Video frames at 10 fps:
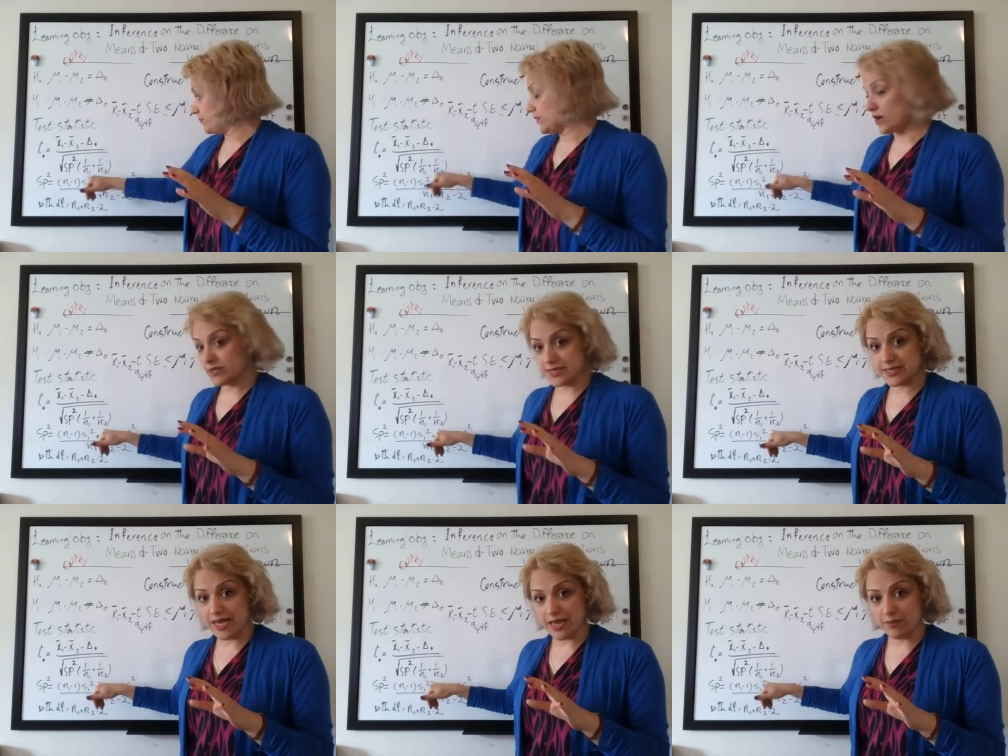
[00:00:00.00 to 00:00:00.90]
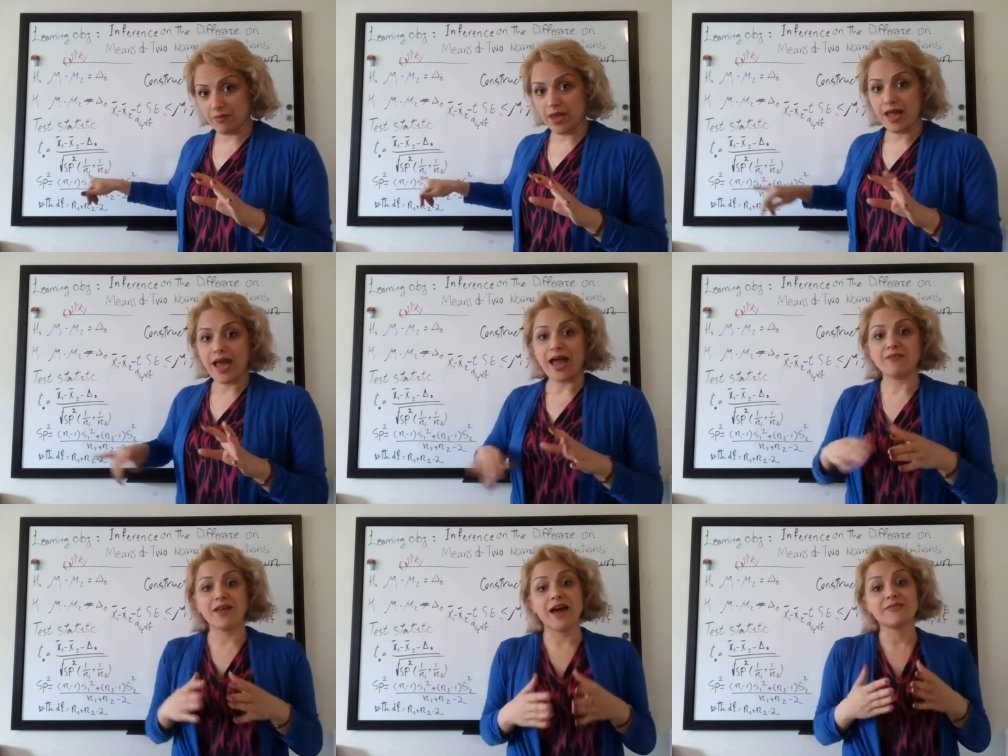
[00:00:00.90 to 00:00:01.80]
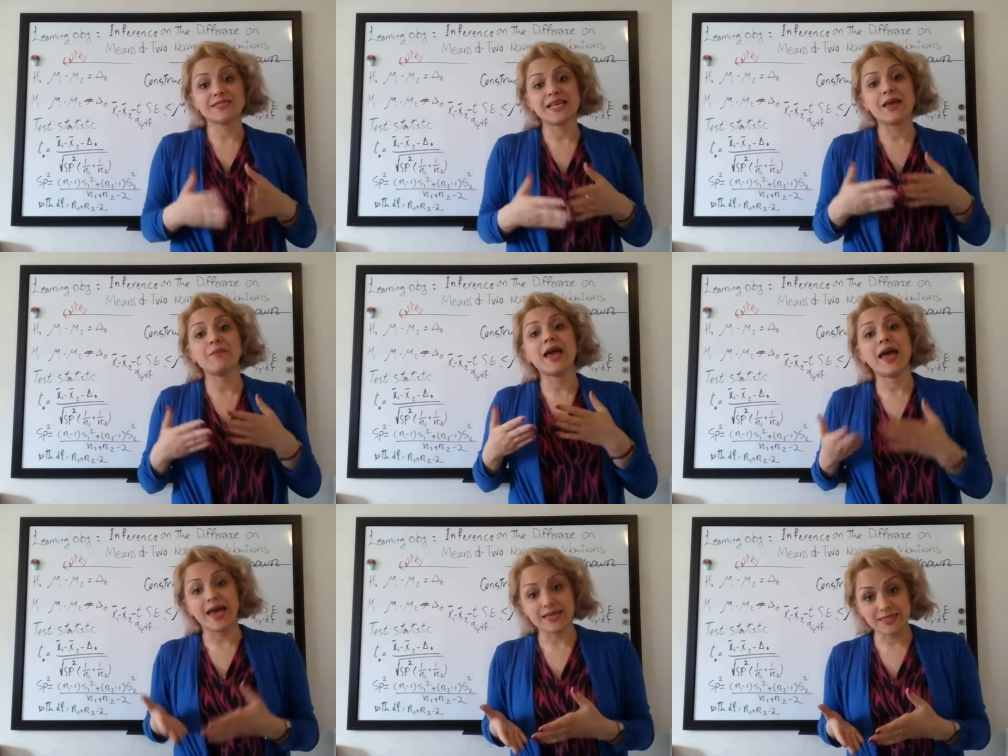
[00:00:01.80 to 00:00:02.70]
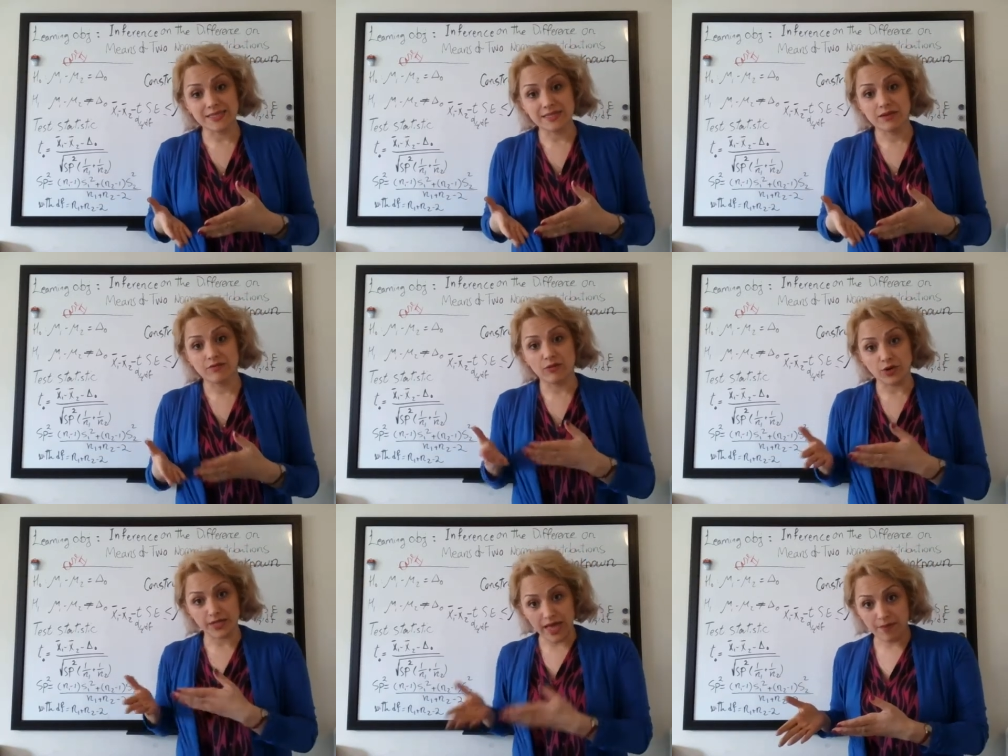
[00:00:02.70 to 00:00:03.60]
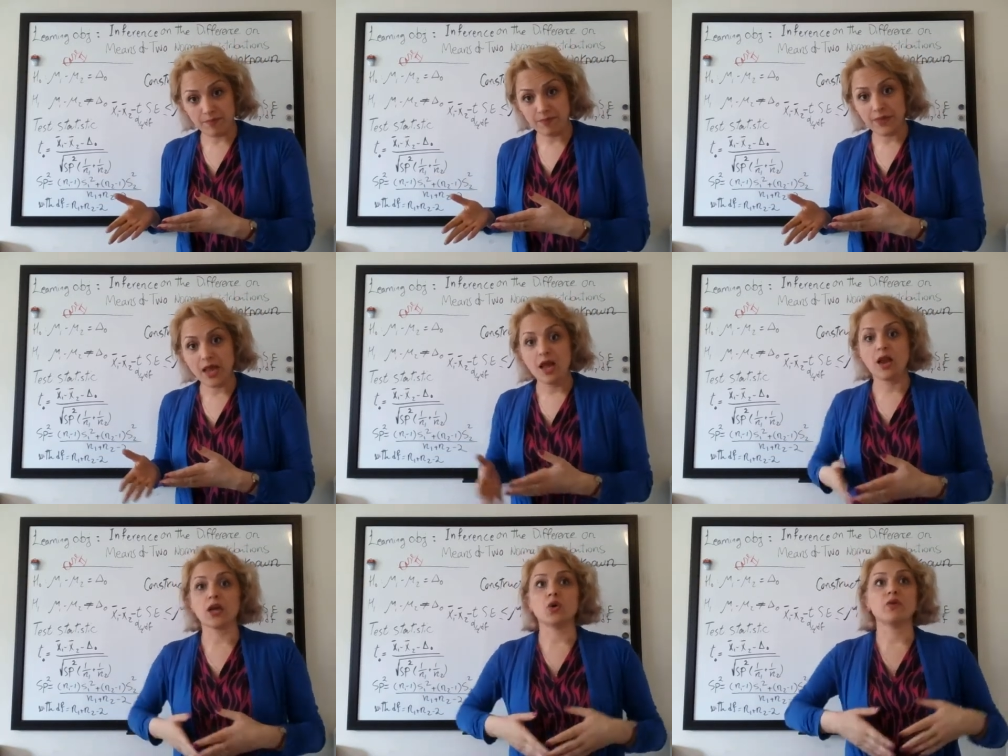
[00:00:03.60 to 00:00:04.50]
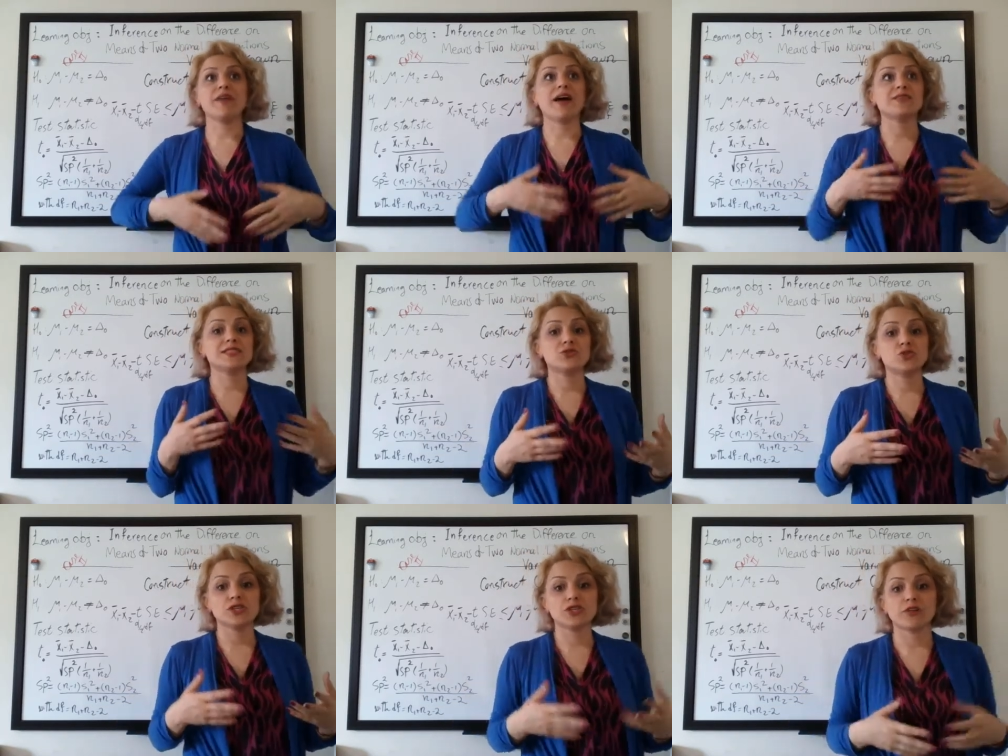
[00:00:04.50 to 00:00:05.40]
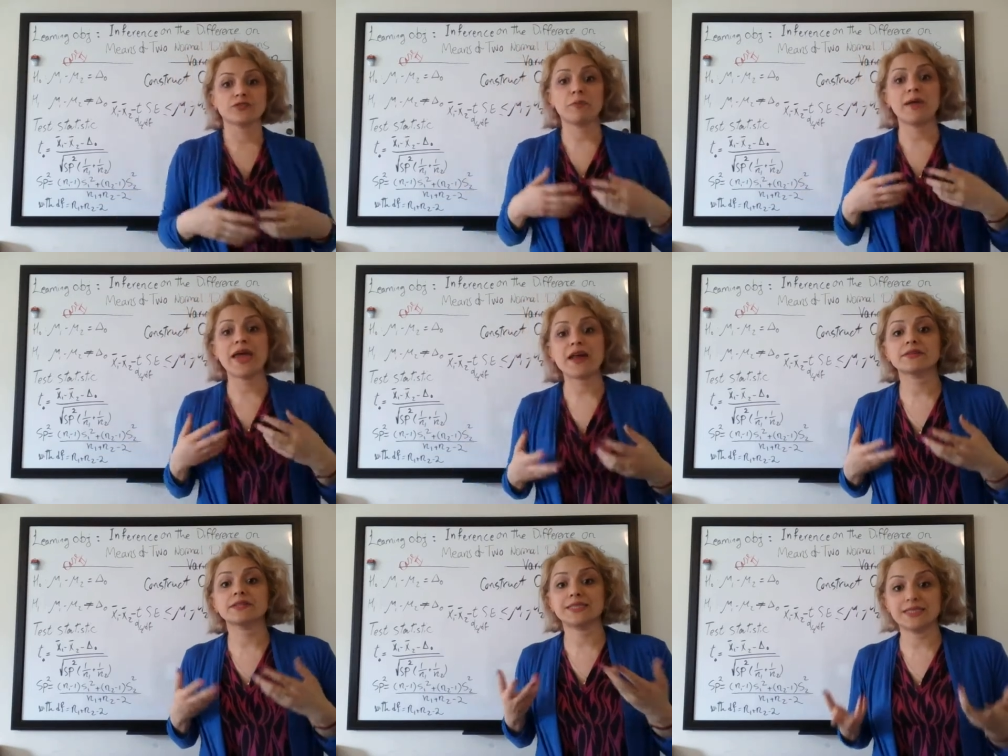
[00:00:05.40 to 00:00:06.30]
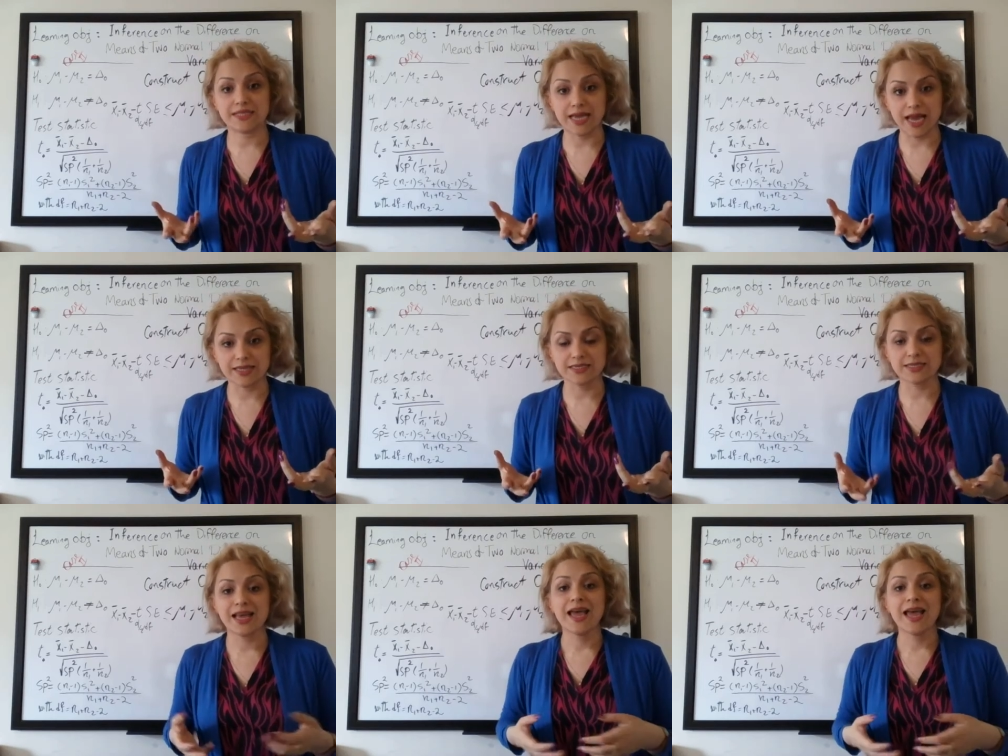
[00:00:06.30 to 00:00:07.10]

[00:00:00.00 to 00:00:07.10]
they are the same, and we have same S, for them like or we have the situation of the pair t test